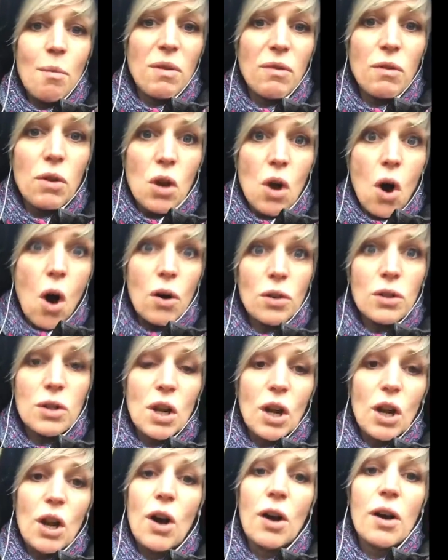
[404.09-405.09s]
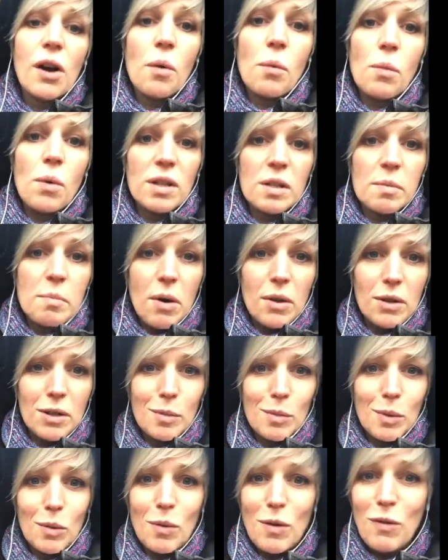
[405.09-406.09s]
We've got to look at what's
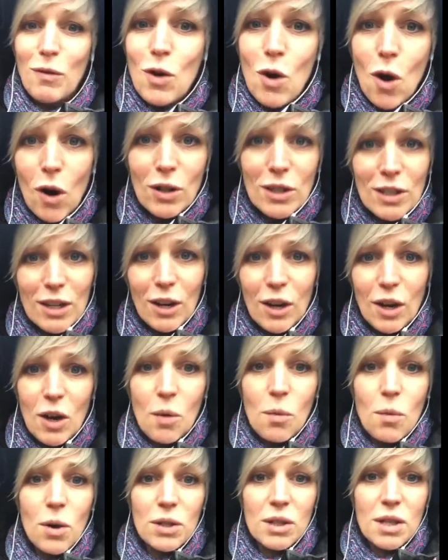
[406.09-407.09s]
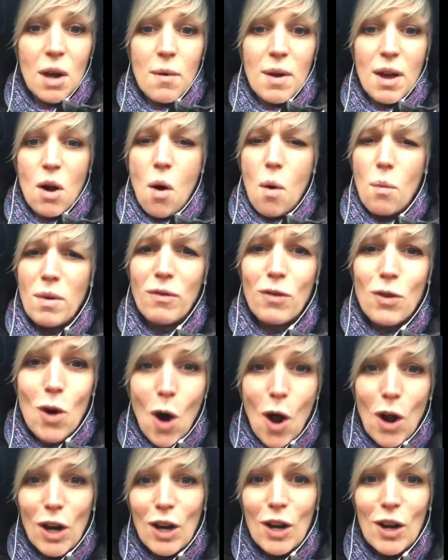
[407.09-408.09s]
possible. We've got to look at what's going on. We've
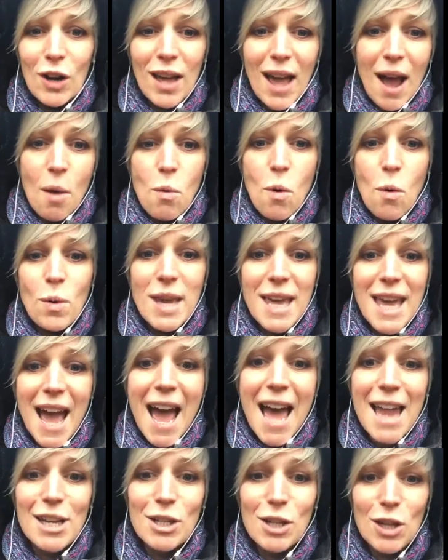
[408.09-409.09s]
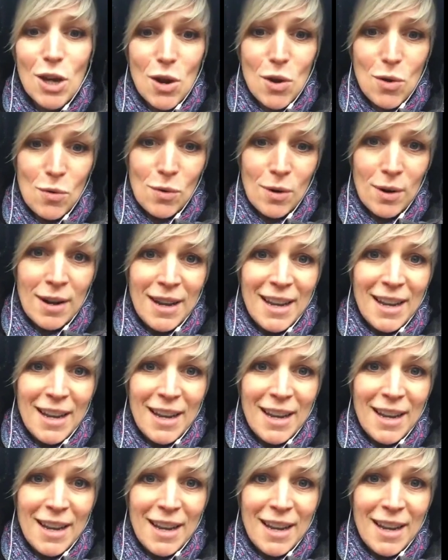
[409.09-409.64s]
got to look at what we can do.